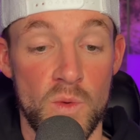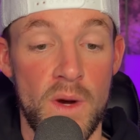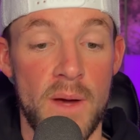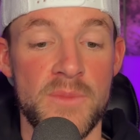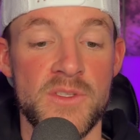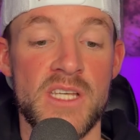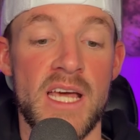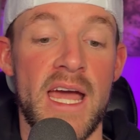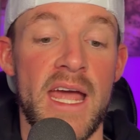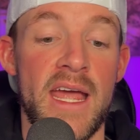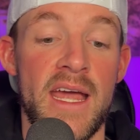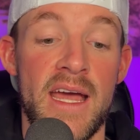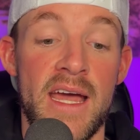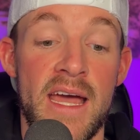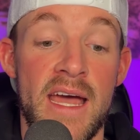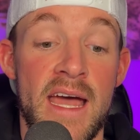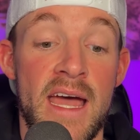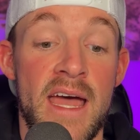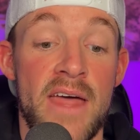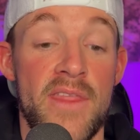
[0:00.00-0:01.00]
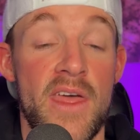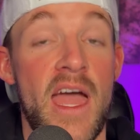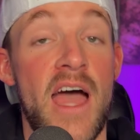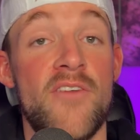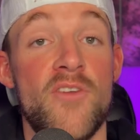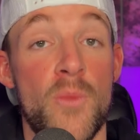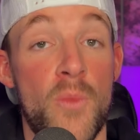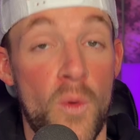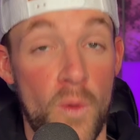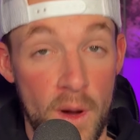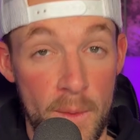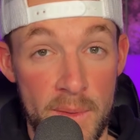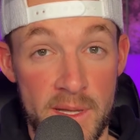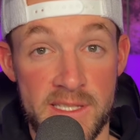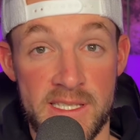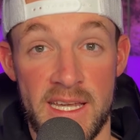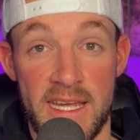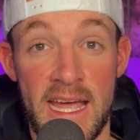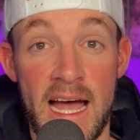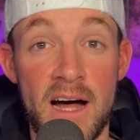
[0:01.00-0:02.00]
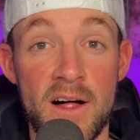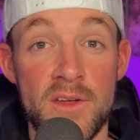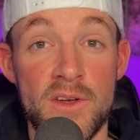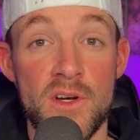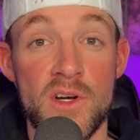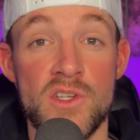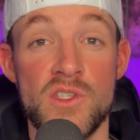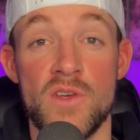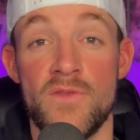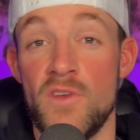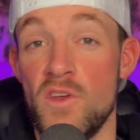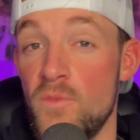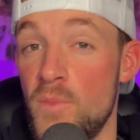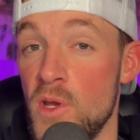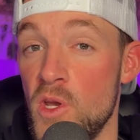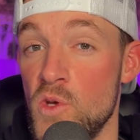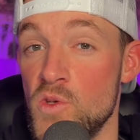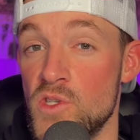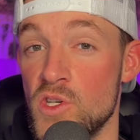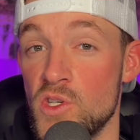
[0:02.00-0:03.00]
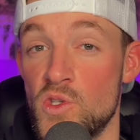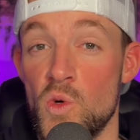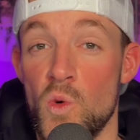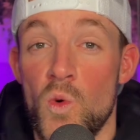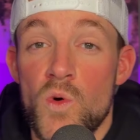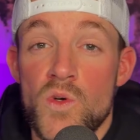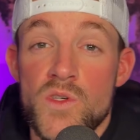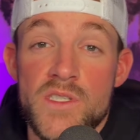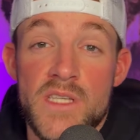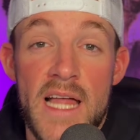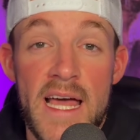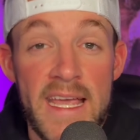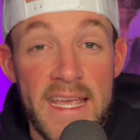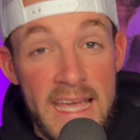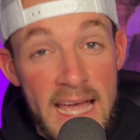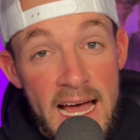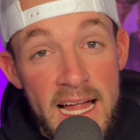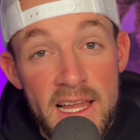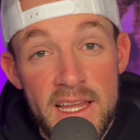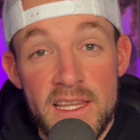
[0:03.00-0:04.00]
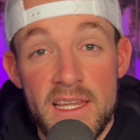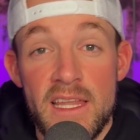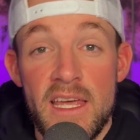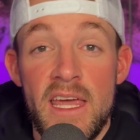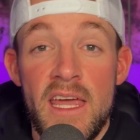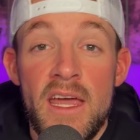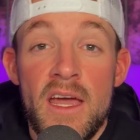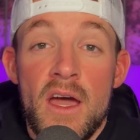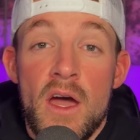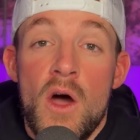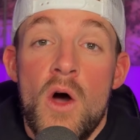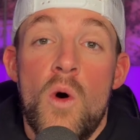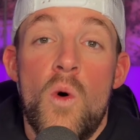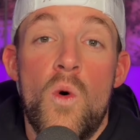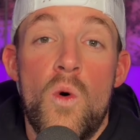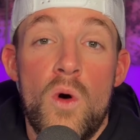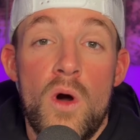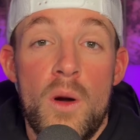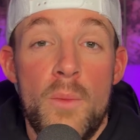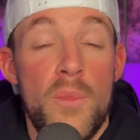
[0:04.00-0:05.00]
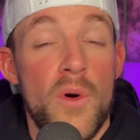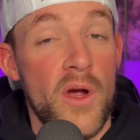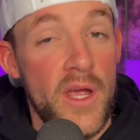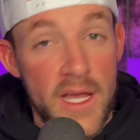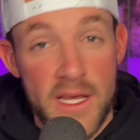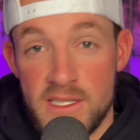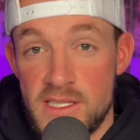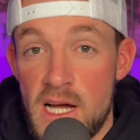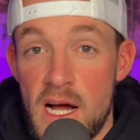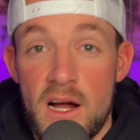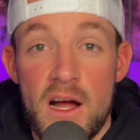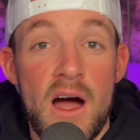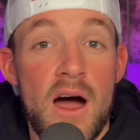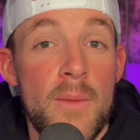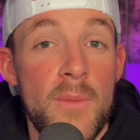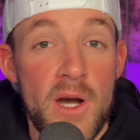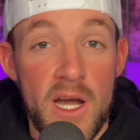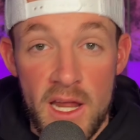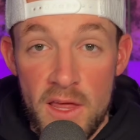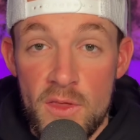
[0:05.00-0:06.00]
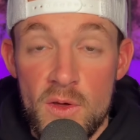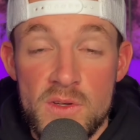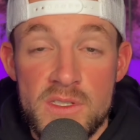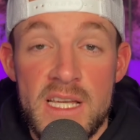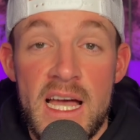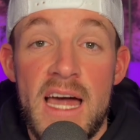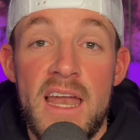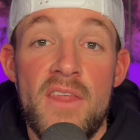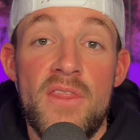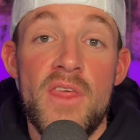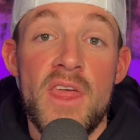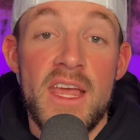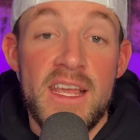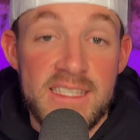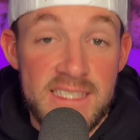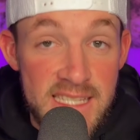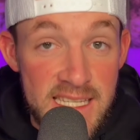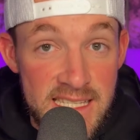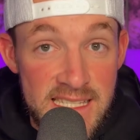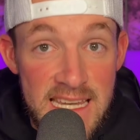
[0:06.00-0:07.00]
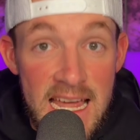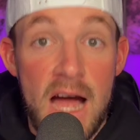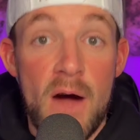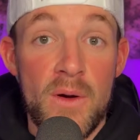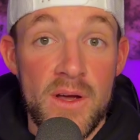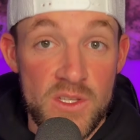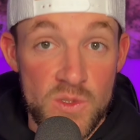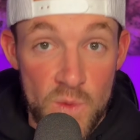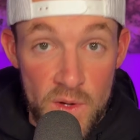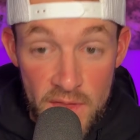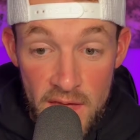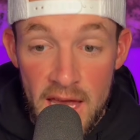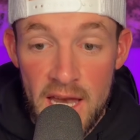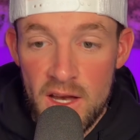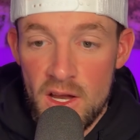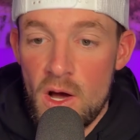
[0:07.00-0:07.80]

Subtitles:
website. They have appointments and calendar. So if you've been using tools like Calendly or bookings.com or any of those kind of things, this now is within